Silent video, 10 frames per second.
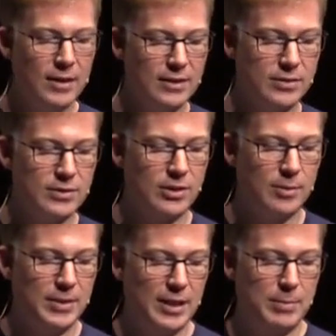So there's a
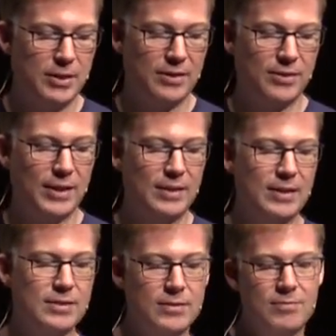common API for
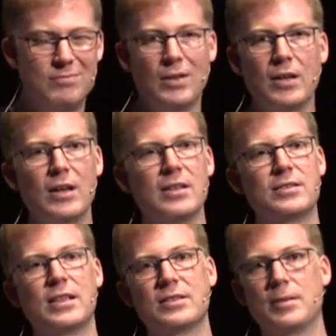that. It
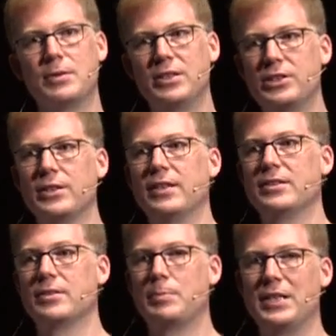sets up and
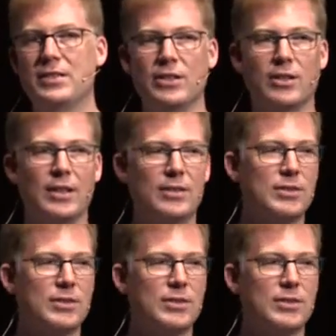initializes PCI,